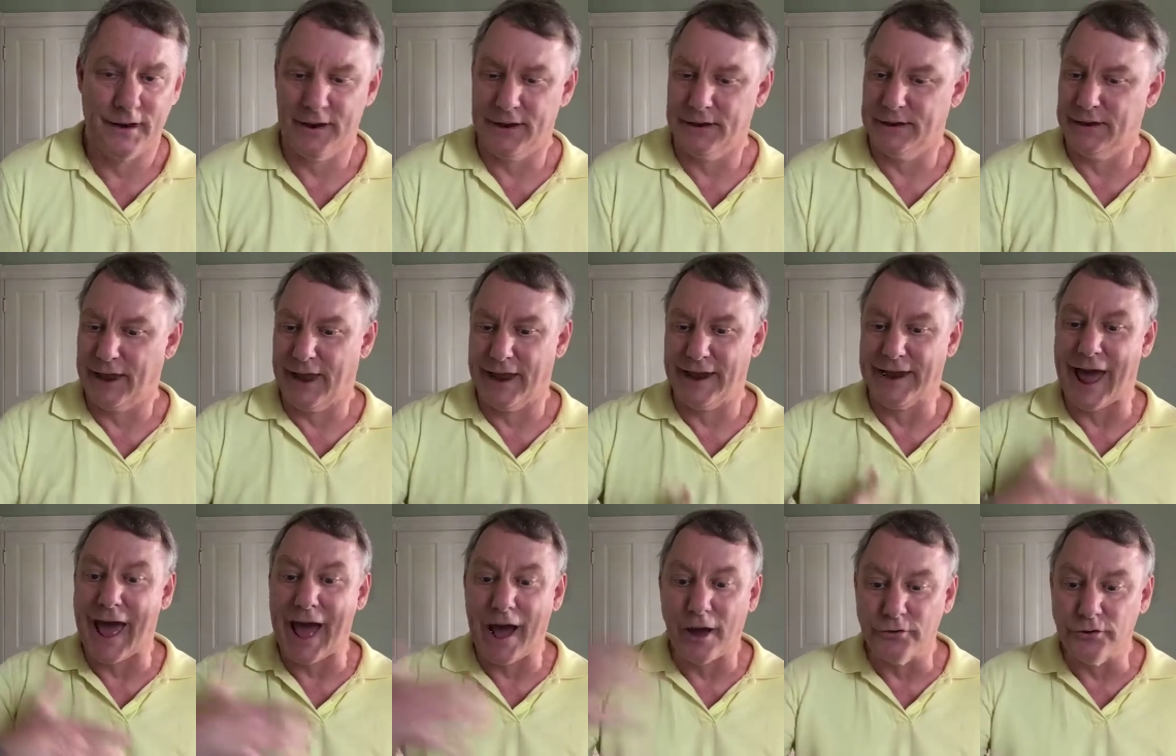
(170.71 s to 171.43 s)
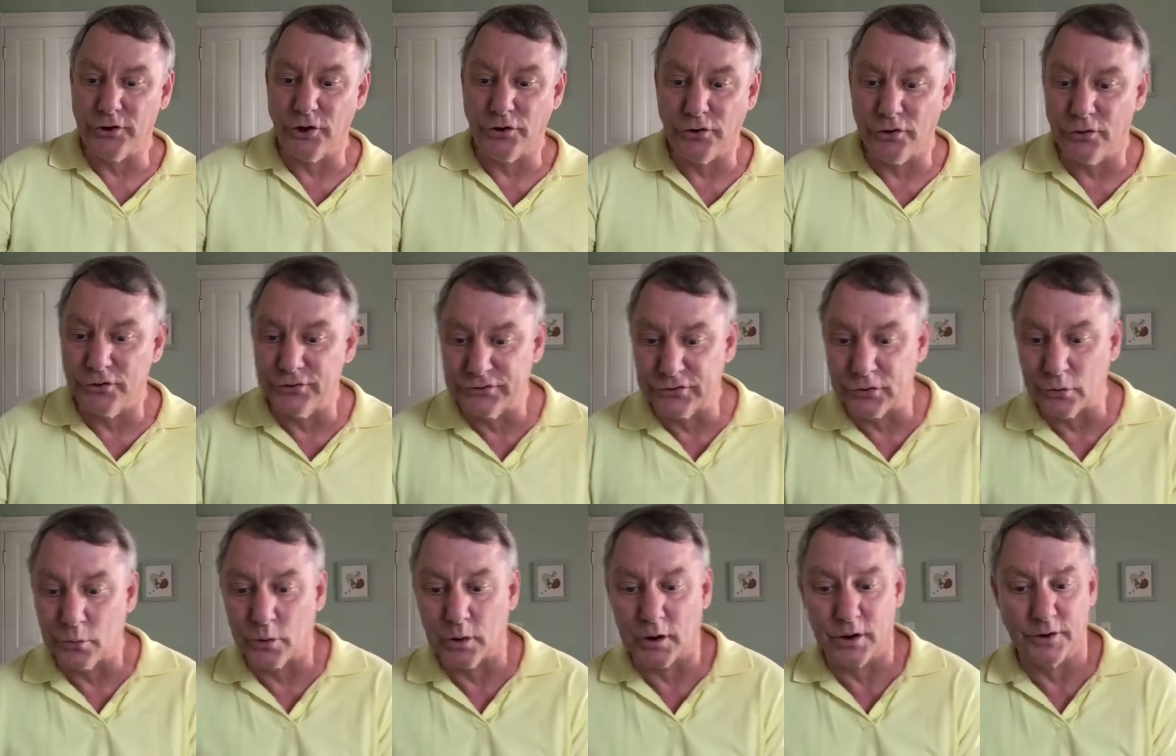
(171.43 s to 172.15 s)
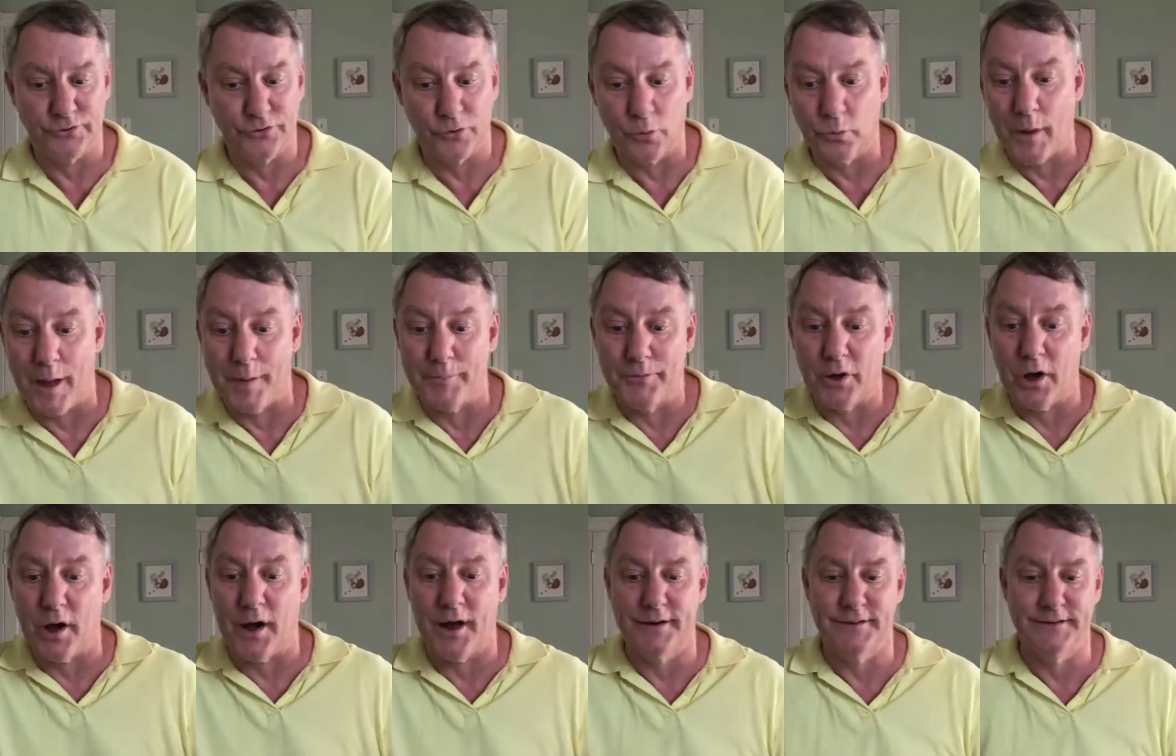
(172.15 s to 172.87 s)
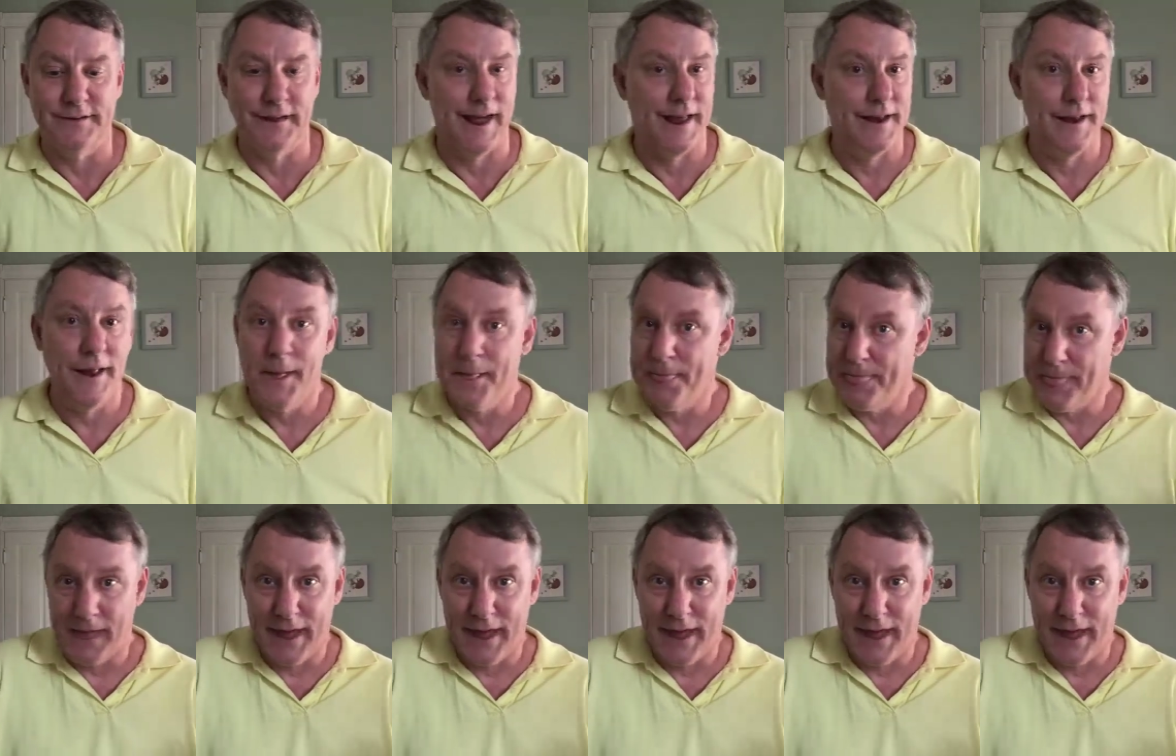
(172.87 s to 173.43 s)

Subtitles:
and how you use the words, your web content,